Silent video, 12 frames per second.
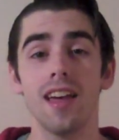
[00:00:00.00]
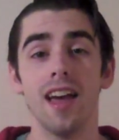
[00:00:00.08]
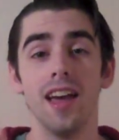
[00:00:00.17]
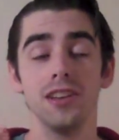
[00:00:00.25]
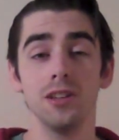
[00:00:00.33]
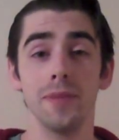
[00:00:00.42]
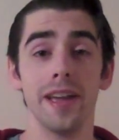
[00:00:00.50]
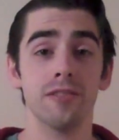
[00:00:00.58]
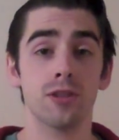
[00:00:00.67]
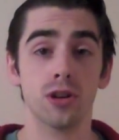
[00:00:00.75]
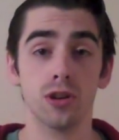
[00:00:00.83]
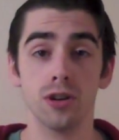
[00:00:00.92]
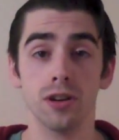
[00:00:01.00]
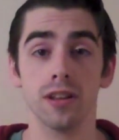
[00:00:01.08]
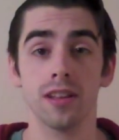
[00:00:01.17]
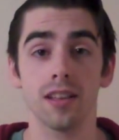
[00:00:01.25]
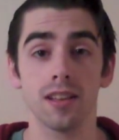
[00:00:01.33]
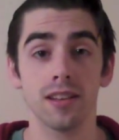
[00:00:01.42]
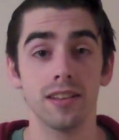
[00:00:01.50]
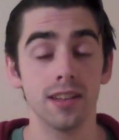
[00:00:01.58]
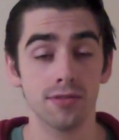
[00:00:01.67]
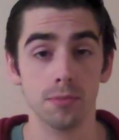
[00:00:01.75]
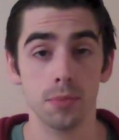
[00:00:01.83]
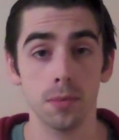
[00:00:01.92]
And you may have heard
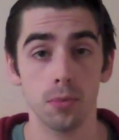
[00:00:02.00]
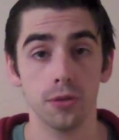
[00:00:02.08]
different people